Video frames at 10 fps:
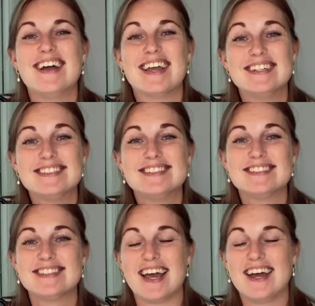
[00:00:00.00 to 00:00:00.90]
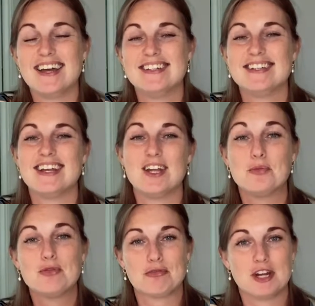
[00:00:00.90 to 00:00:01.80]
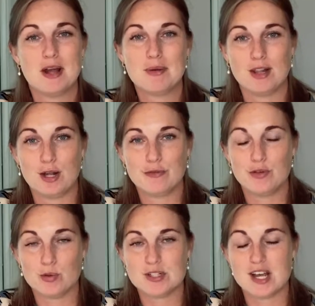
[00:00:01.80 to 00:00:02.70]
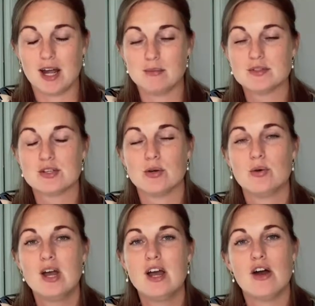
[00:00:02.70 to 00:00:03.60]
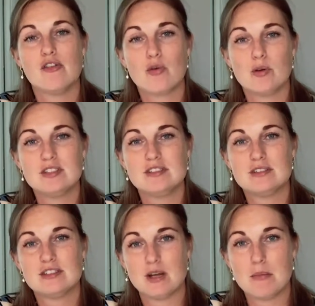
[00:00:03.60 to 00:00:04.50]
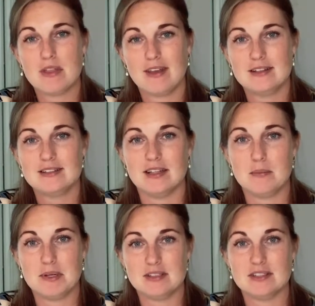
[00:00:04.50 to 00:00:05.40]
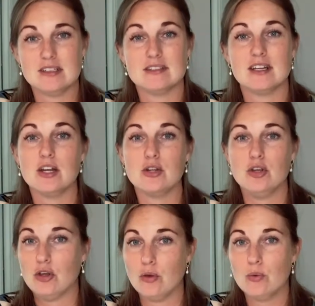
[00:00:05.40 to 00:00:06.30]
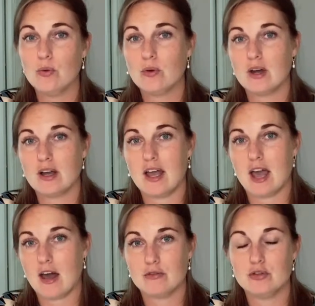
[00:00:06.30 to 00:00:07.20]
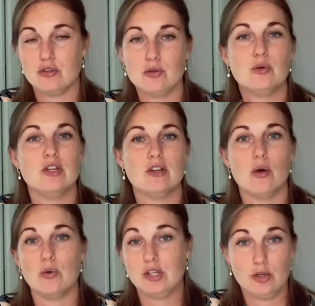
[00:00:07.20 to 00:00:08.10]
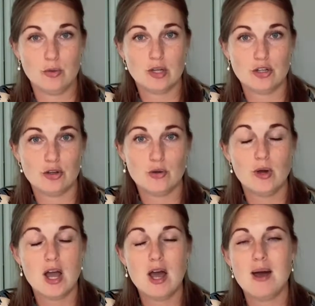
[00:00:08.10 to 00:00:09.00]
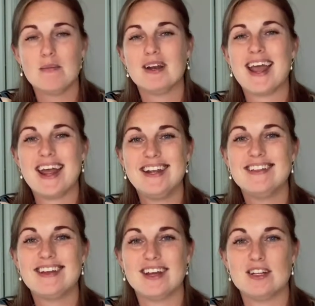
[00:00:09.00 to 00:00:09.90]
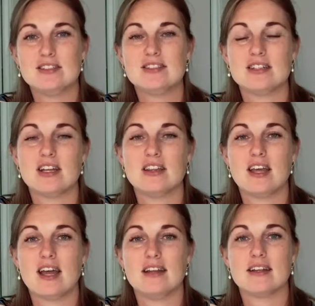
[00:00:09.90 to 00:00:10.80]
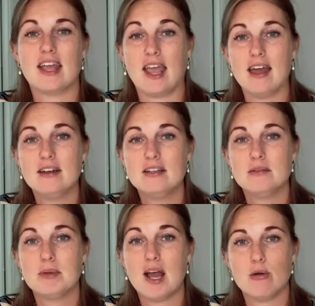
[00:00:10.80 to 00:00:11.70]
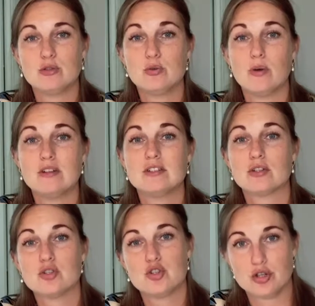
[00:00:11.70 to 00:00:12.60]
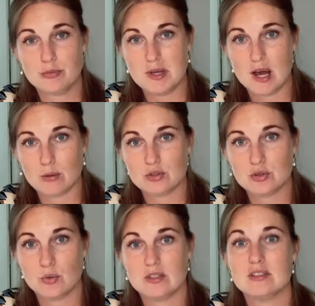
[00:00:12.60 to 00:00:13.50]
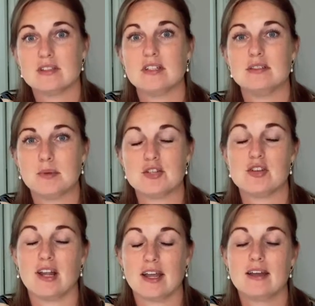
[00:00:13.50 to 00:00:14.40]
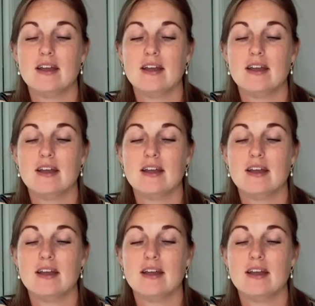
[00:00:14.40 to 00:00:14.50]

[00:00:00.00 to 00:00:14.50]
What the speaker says: is that it will free up a lot of your time. So of course there's some things in a business that you have to do and only you can do, but anything else that can be outsourced should be outsourced, especially